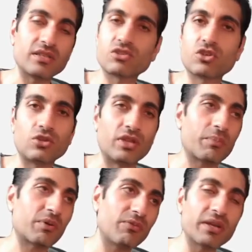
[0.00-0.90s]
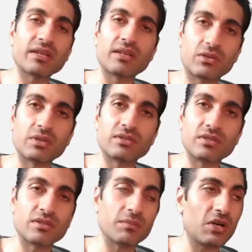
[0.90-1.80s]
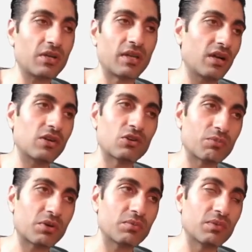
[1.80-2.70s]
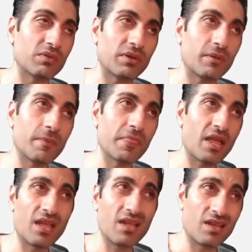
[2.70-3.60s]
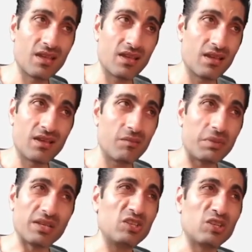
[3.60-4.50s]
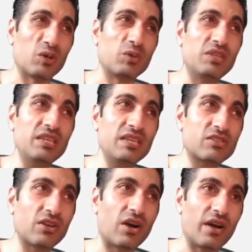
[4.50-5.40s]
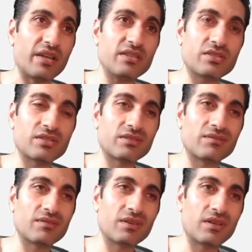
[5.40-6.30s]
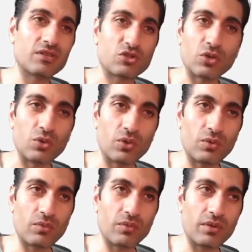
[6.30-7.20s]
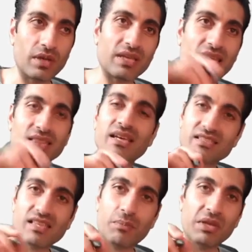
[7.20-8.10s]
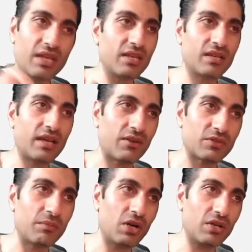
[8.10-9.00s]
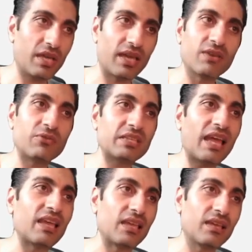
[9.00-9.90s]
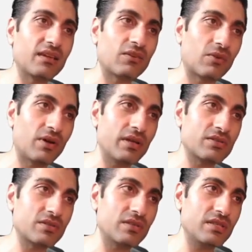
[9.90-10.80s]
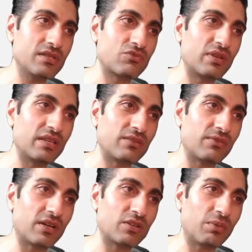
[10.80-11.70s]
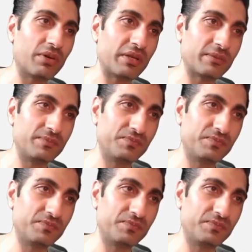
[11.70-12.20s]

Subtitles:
It's good. They're providing liquidity to the market. I got no problem with it. But these guys, so again, they're stepping in and out of the market every day, right? So this is really the final point.